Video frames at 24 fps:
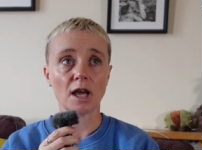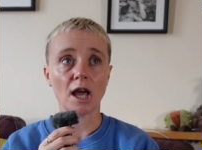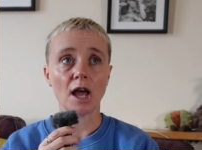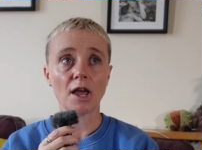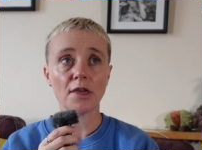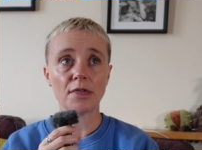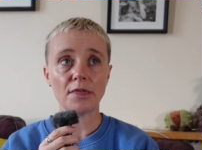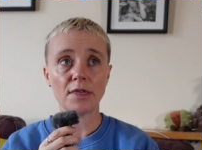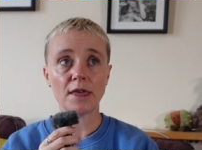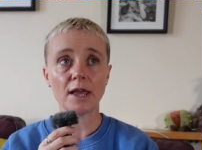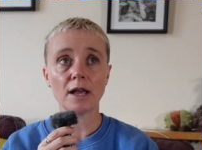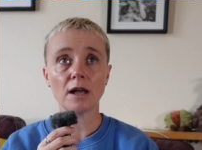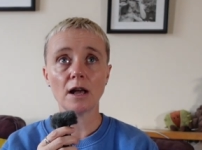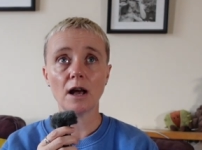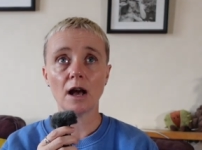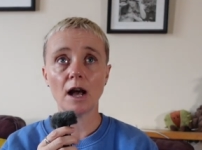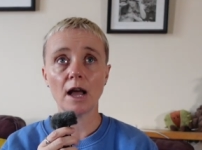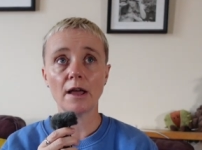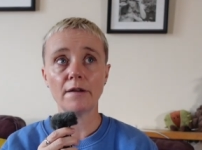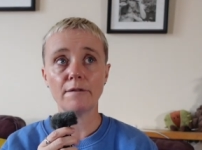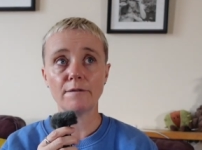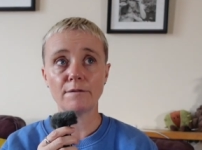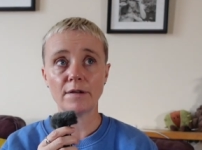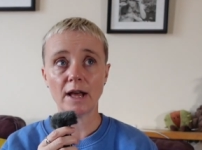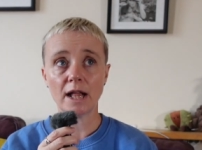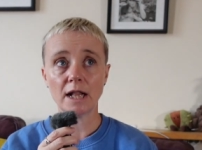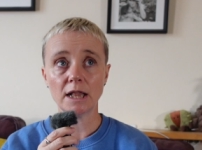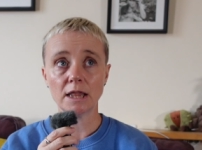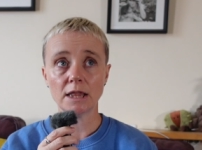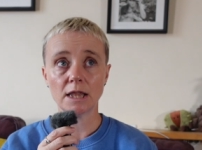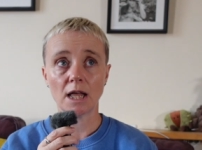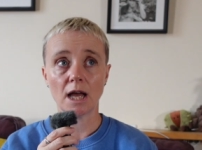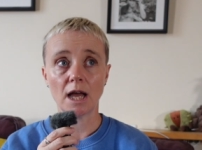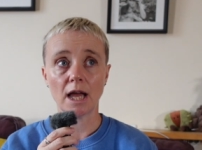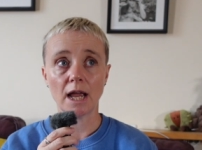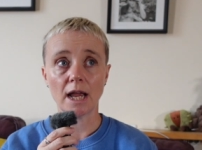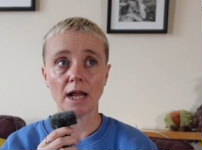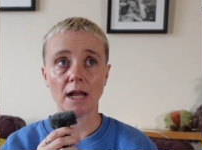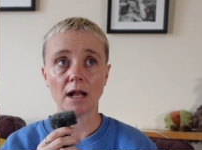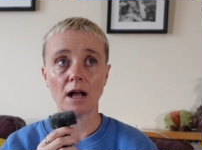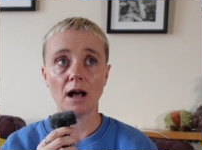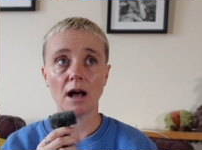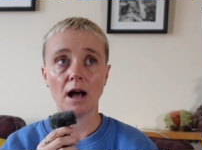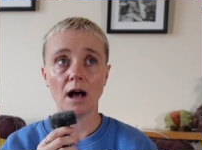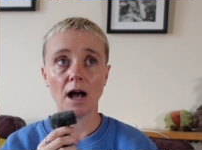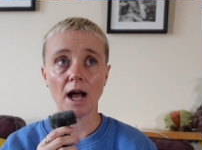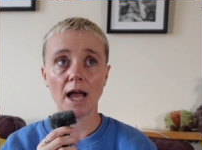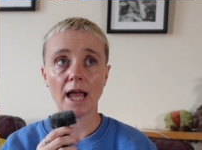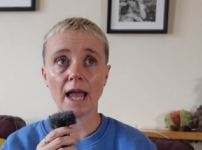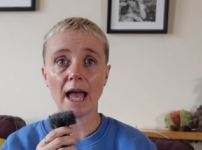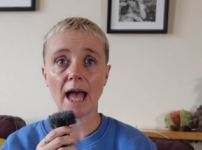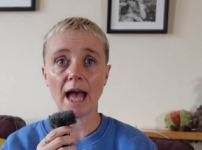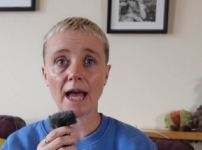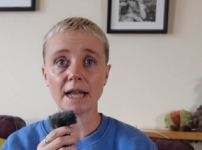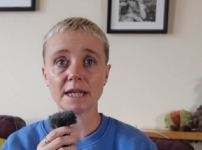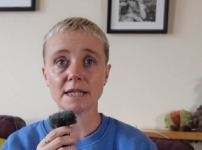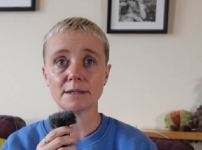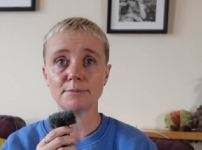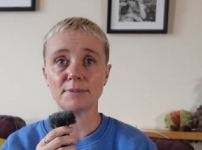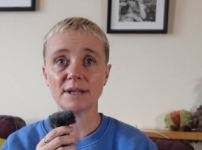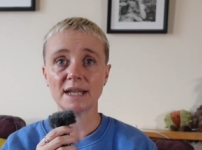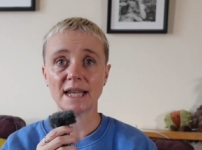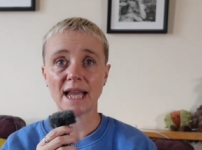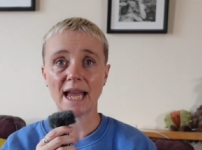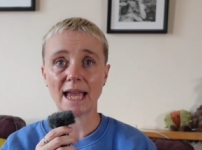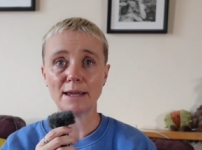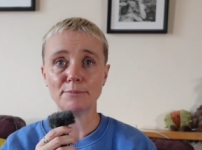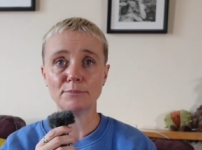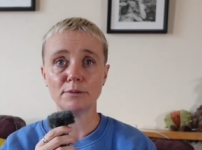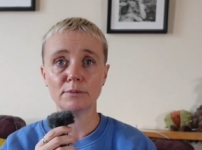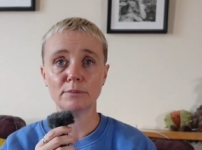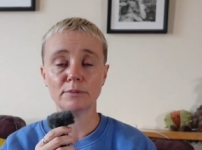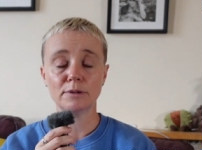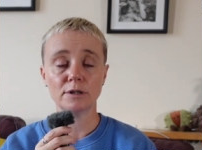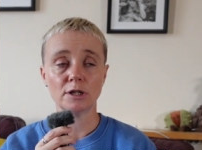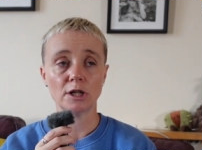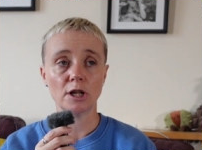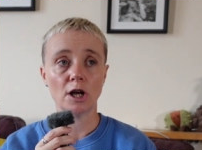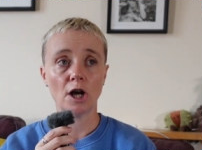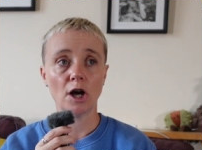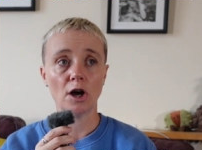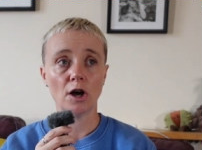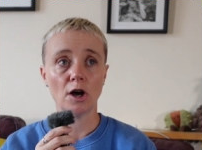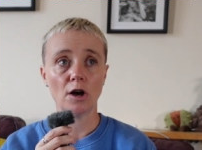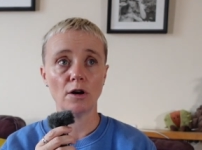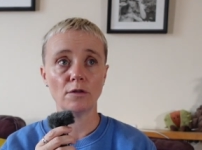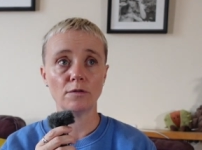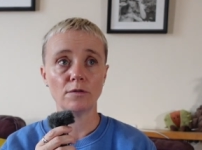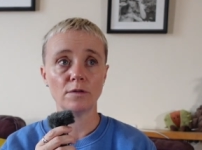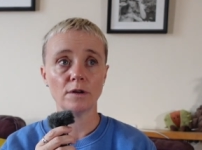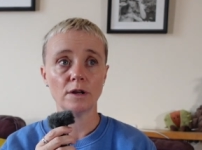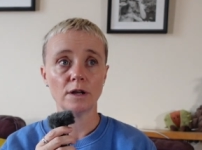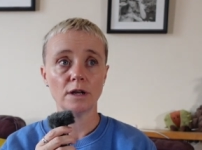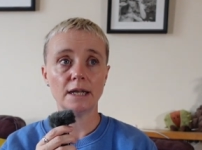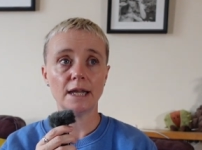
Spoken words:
I think I felt like I had to be capable of